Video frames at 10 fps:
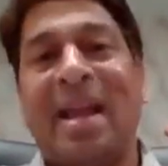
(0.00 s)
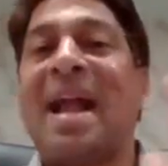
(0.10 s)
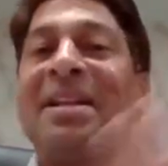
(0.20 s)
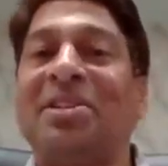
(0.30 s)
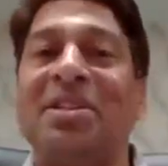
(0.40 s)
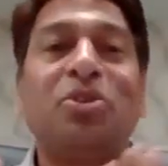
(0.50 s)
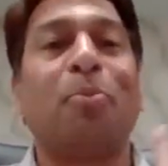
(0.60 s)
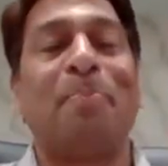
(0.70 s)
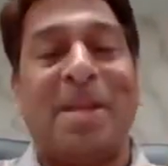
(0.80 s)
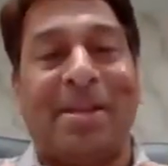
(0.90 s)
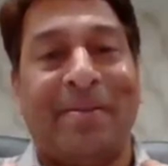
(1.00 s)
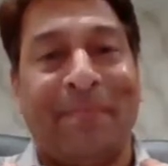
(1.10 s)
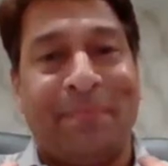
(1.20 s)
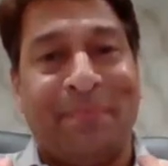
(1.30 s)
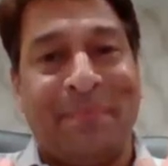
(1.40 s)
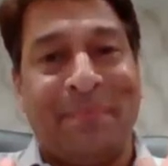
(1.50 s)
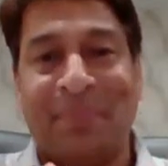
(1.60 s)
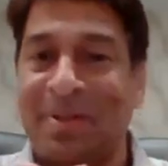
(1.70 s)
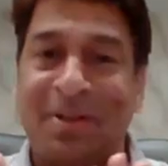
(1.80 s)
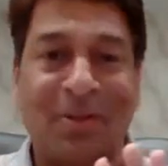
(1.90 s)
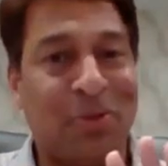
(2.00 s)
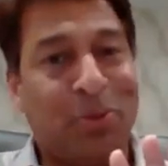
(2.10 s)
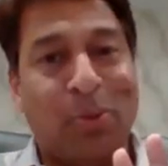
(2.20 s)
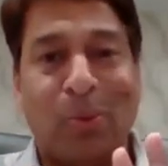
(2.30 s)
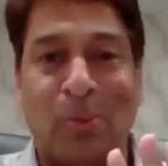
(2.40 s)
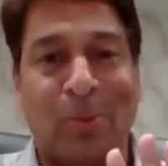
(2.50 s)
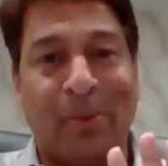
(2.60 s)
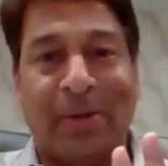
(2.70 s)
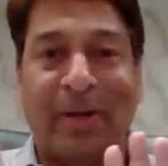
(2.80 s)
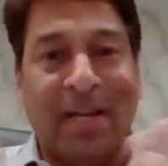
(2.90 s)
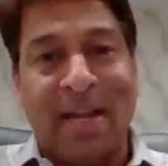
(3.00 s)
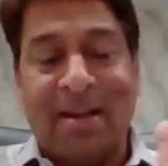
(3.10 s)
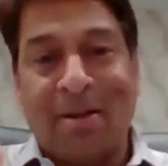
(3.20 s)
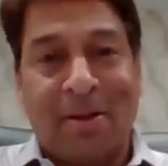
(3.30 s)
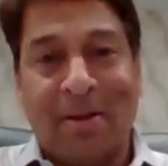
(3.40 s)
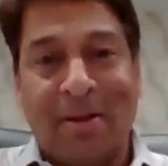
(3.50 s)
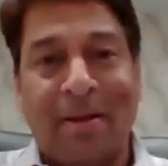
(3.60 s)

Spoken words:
At UP. So clear.